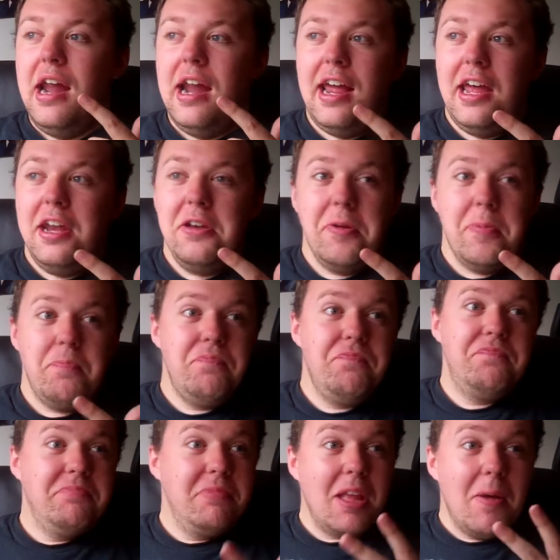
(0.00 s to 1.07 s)
and
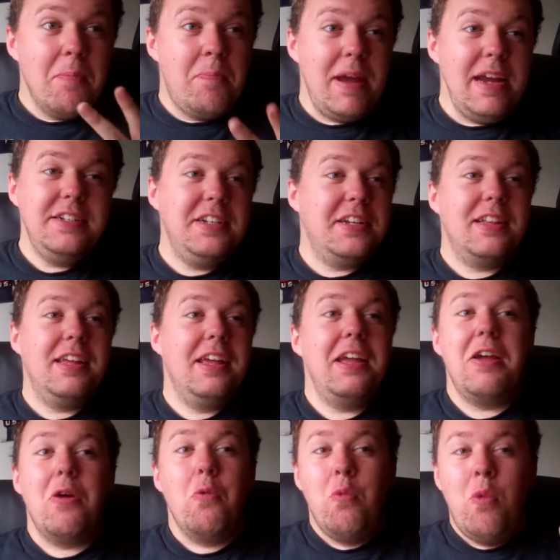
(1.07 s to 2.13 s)

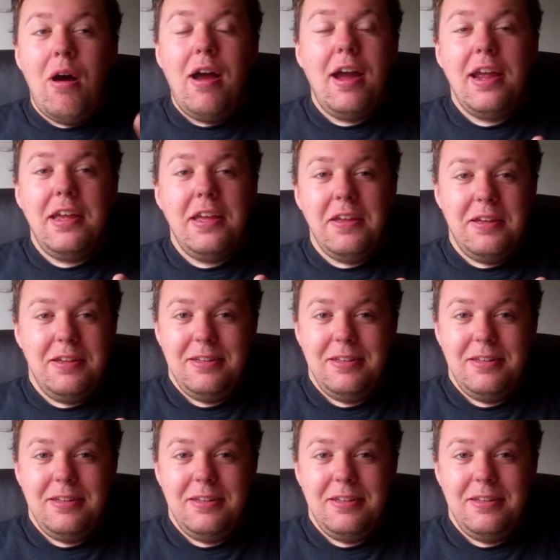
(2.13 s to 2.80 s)
basically why